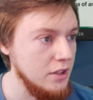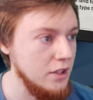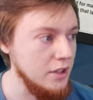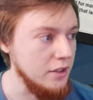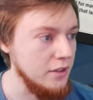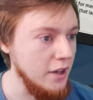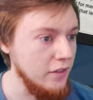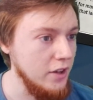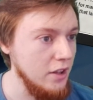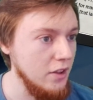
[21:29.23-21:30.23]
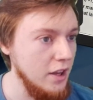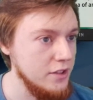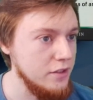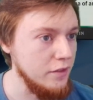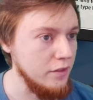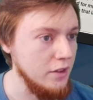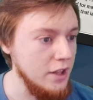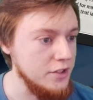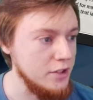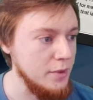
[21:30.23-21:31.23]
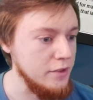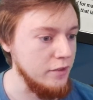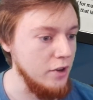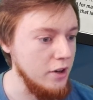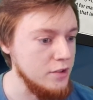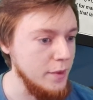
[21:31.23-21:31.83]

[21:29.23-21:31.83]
Huh, I've got lots of less expensive cards in